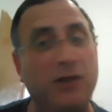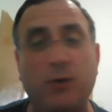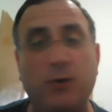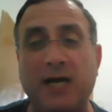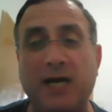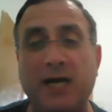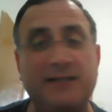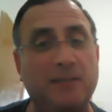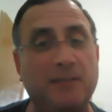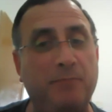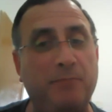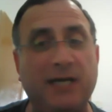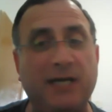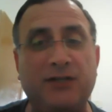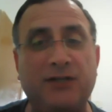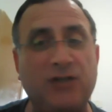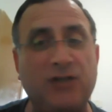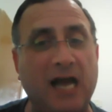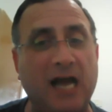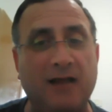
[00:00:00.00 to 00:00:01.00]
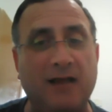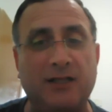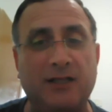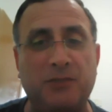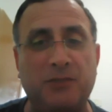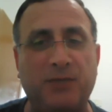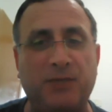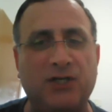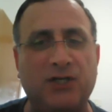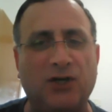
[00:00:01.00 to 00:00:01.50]
it's a big challenge
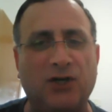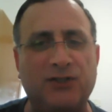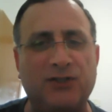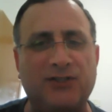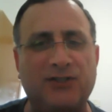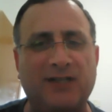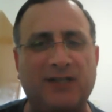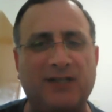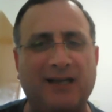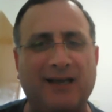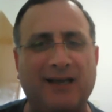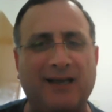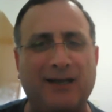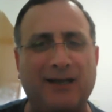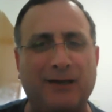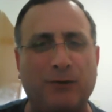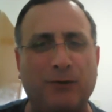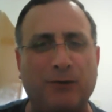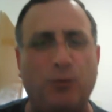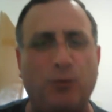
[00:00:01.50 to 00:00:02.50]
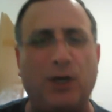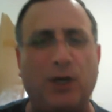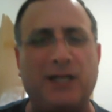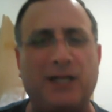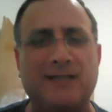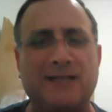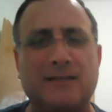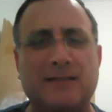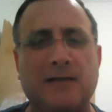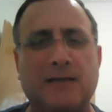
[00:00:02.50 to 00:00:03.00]
because what is
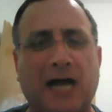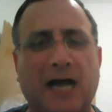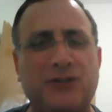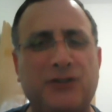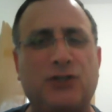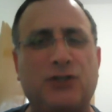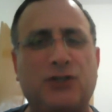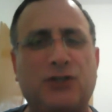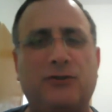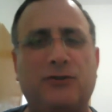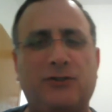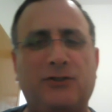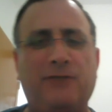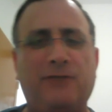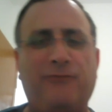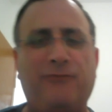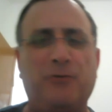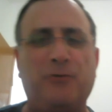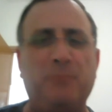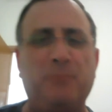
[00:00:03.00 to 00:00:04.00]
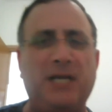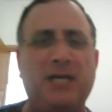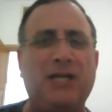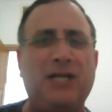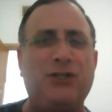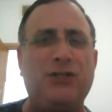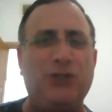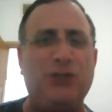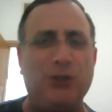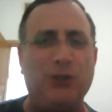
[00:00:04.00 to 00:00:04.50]
logical for me and
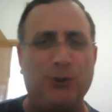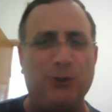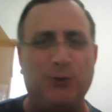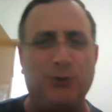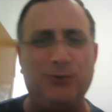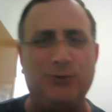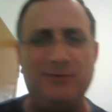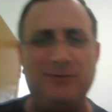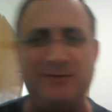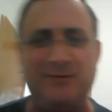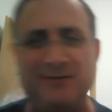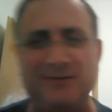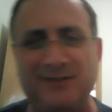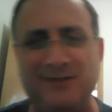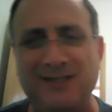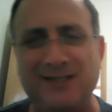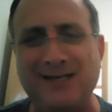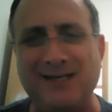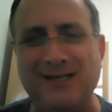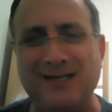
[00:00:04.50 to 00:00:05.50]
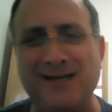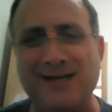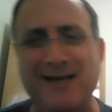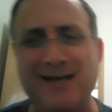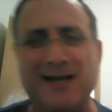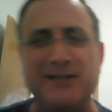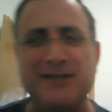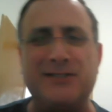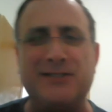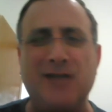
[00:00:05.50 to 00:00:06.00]
you is
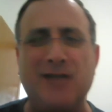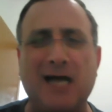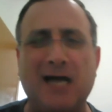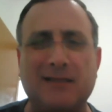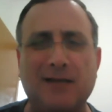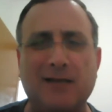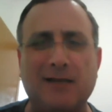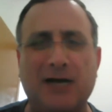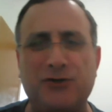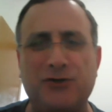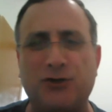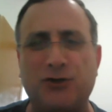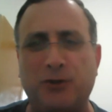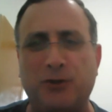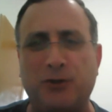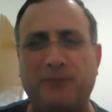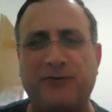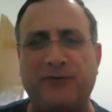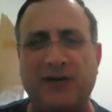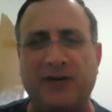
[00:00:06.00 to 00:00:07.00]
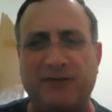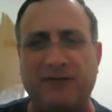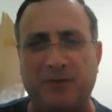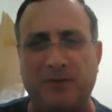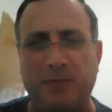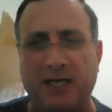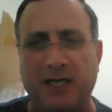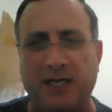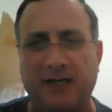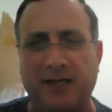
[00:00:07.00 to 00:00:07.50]
not logical for everybody.
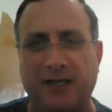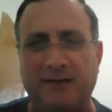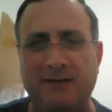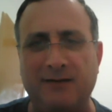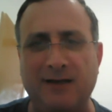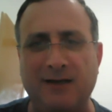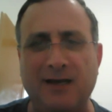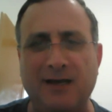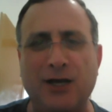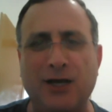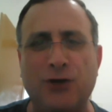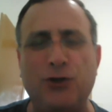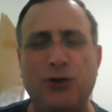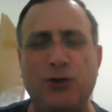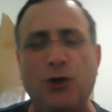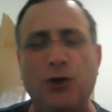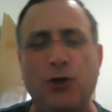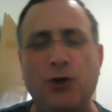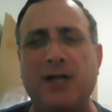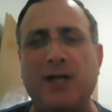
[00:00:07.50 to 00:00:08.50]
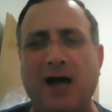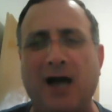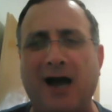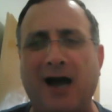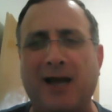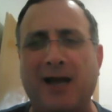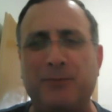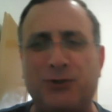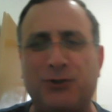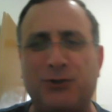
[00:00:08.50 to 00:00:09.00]
You and I, I'm
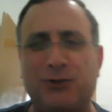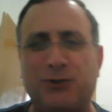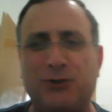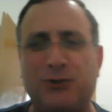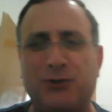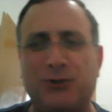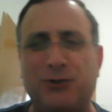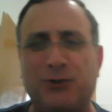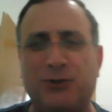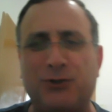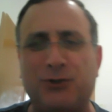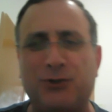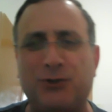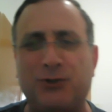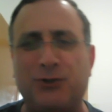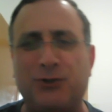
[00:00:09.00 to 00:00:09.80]
sure, are saying,